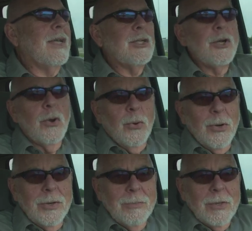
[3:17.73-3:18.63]

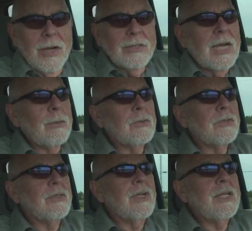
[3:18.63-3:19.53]
ignored, because I
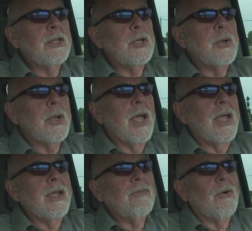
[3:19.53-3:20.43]
was in the UK